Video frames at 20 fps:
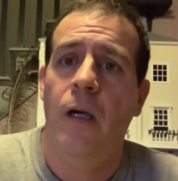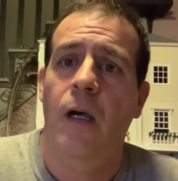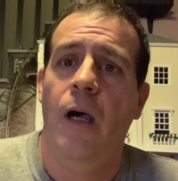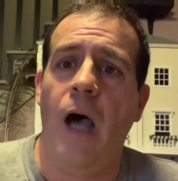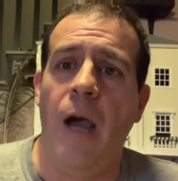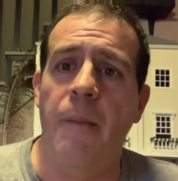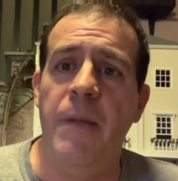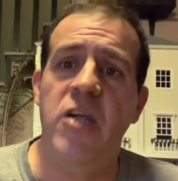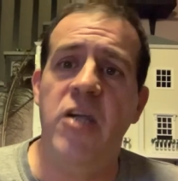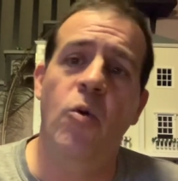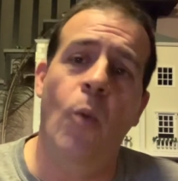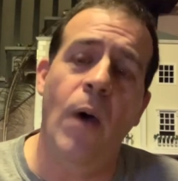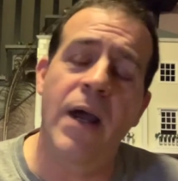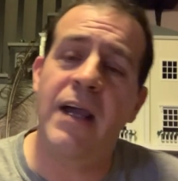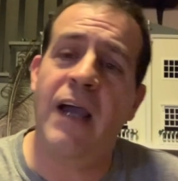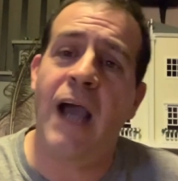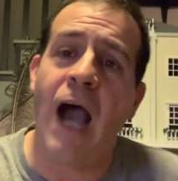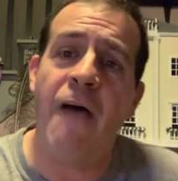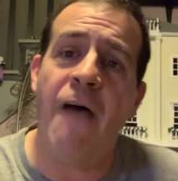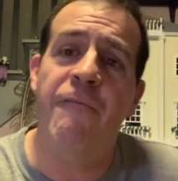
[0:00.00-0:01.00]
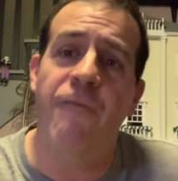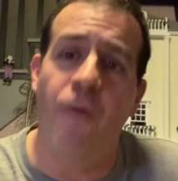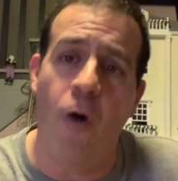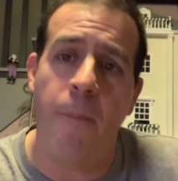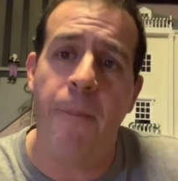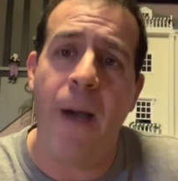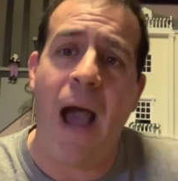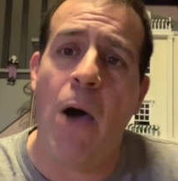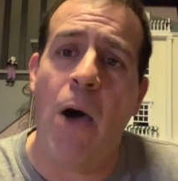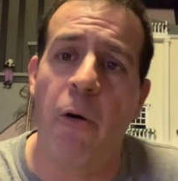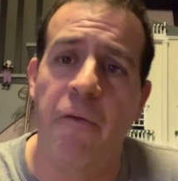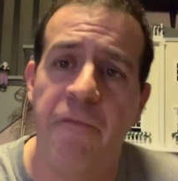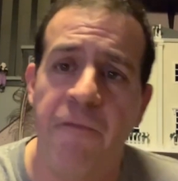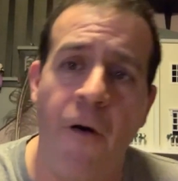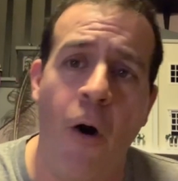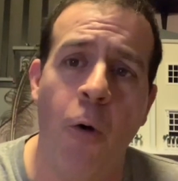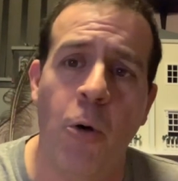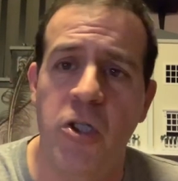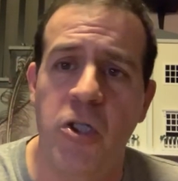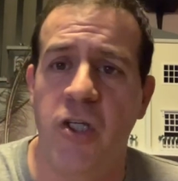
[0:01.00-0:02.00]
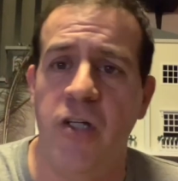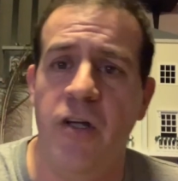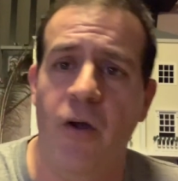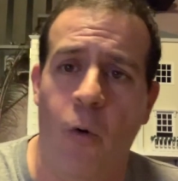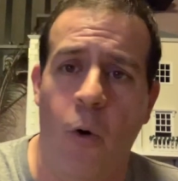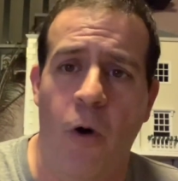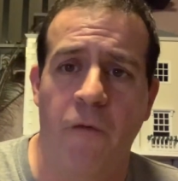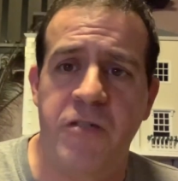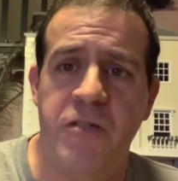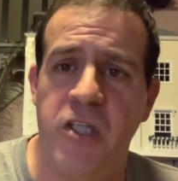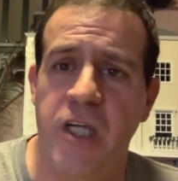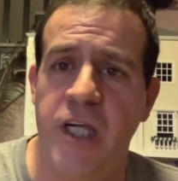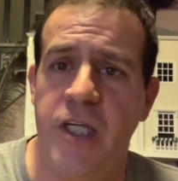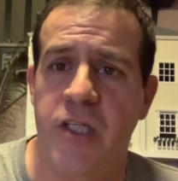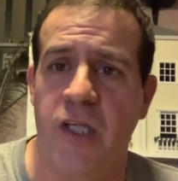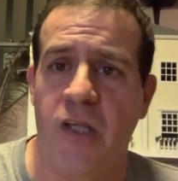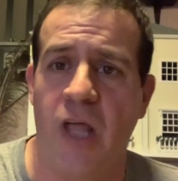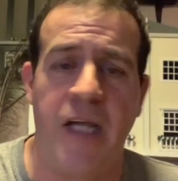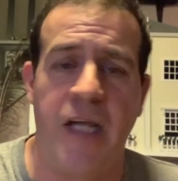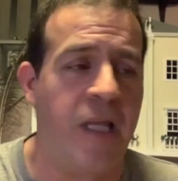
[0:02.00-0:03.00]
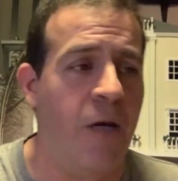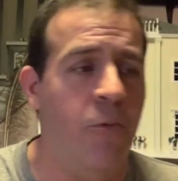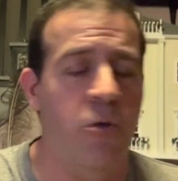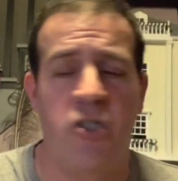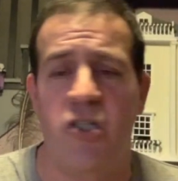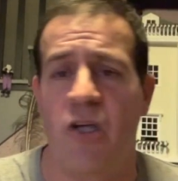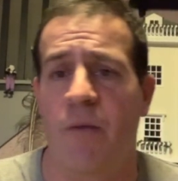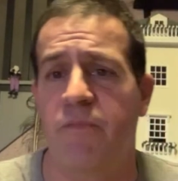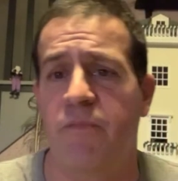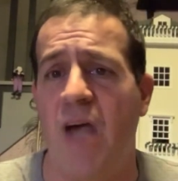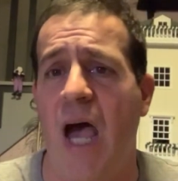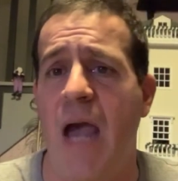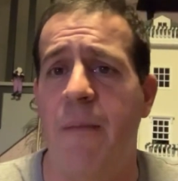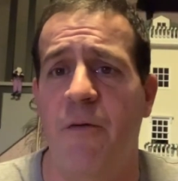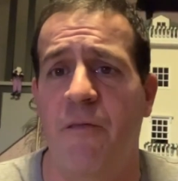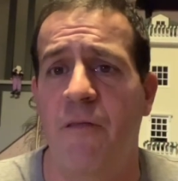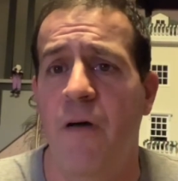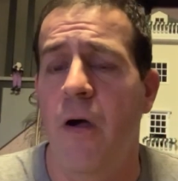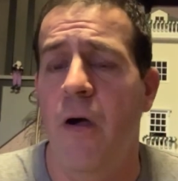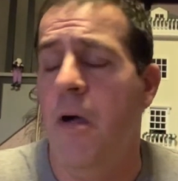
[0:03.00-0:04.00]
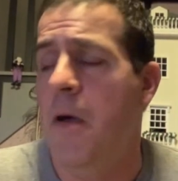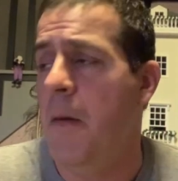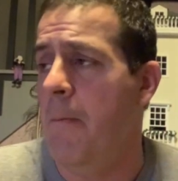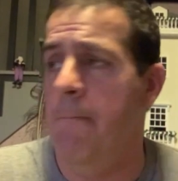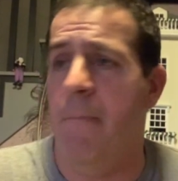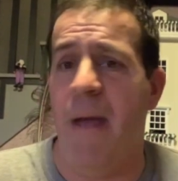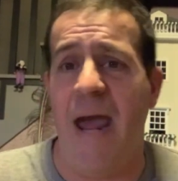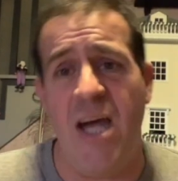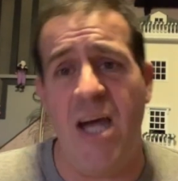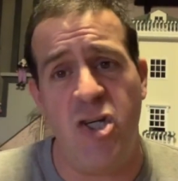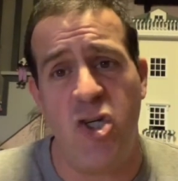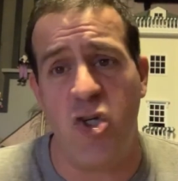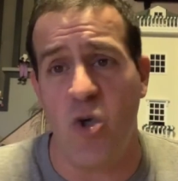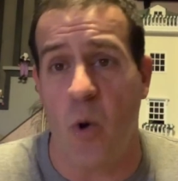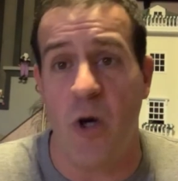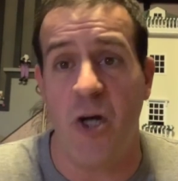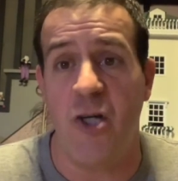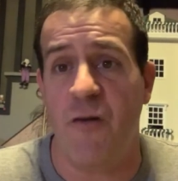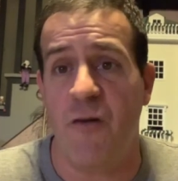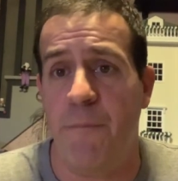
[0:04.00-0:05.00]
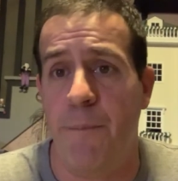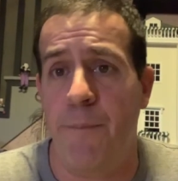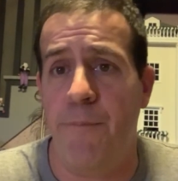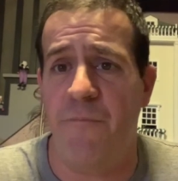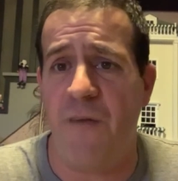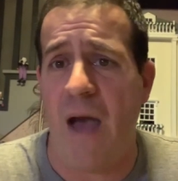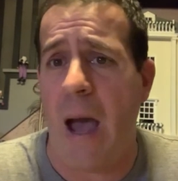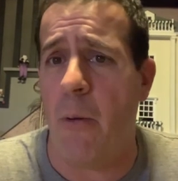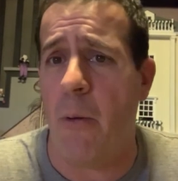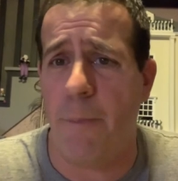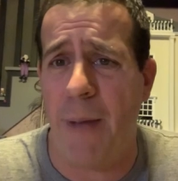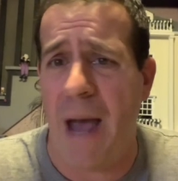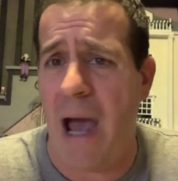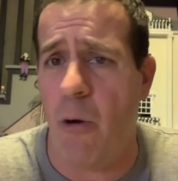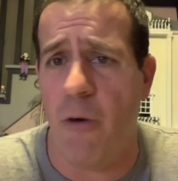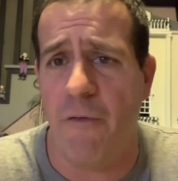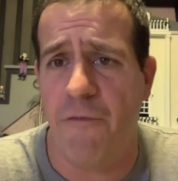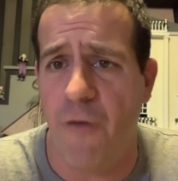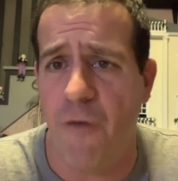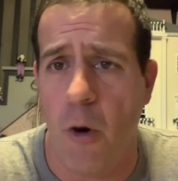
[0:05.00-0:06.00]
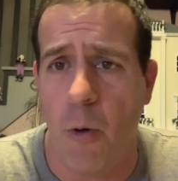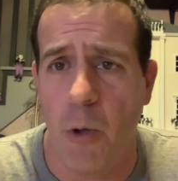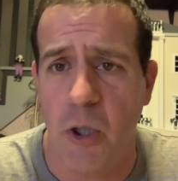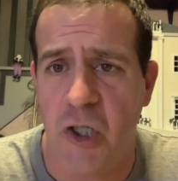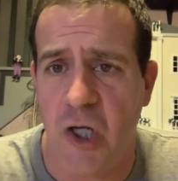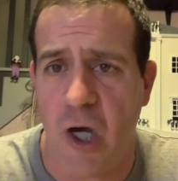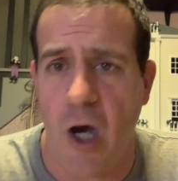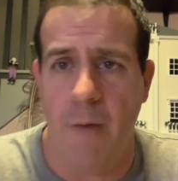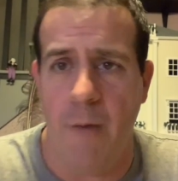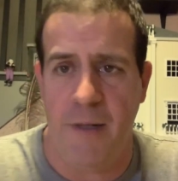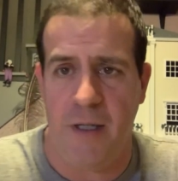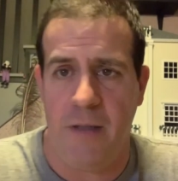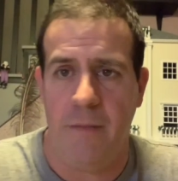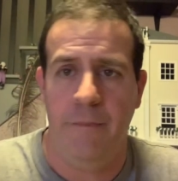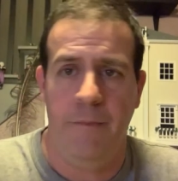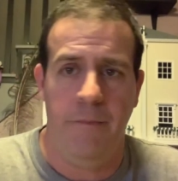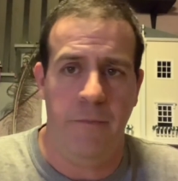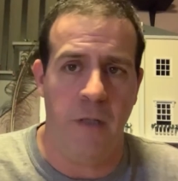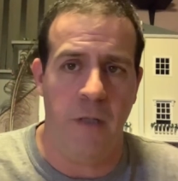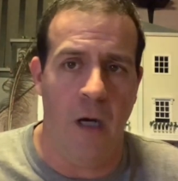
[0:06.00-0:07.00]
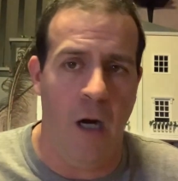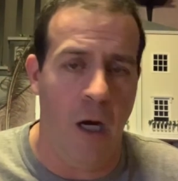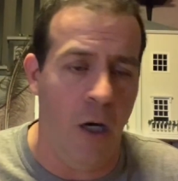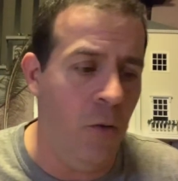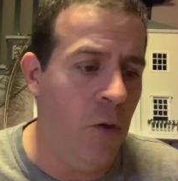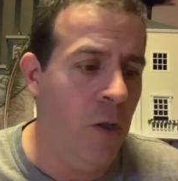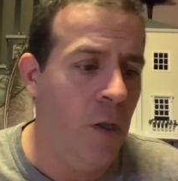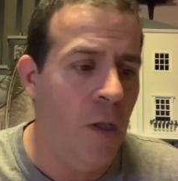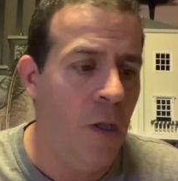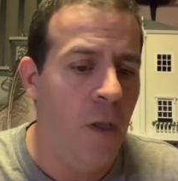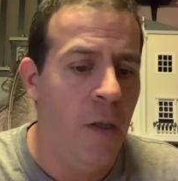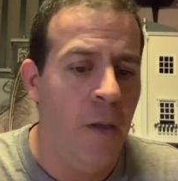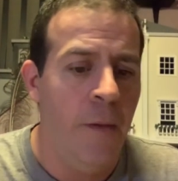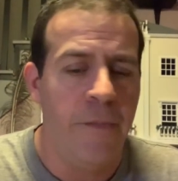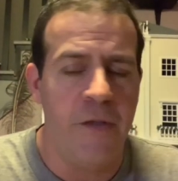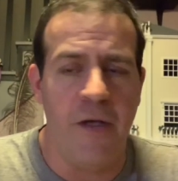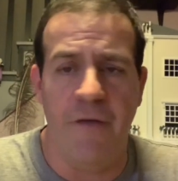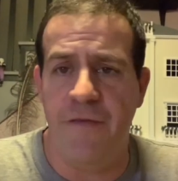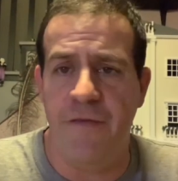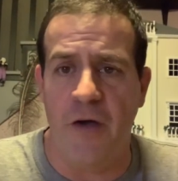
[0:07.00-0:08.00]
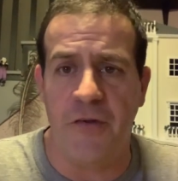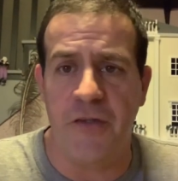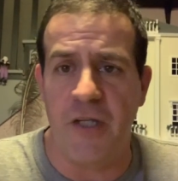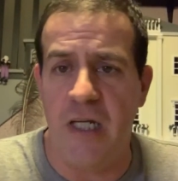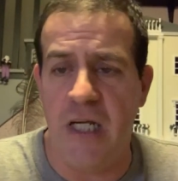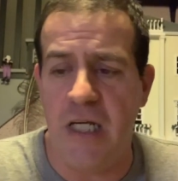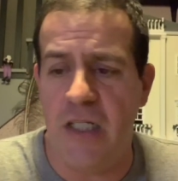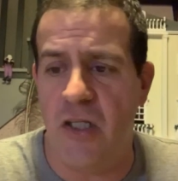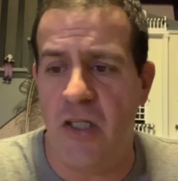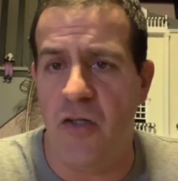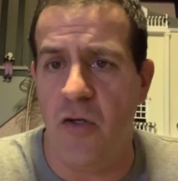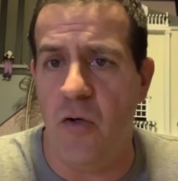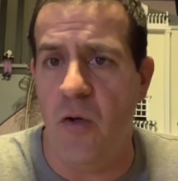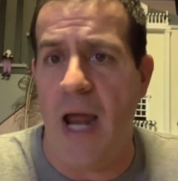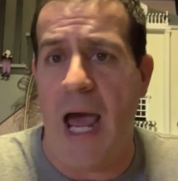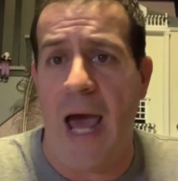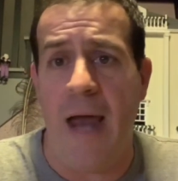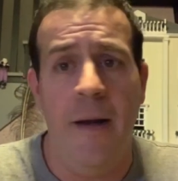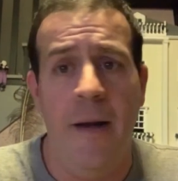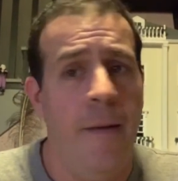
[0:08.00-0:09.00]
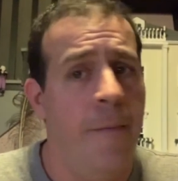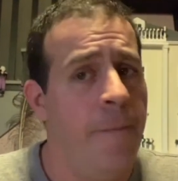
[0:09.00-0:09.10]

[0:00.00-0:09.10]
I mean, you went and got 4 power forwards in the offseason like there was some type of mass shortage of power forwards coming, you know? You felt the need to do that.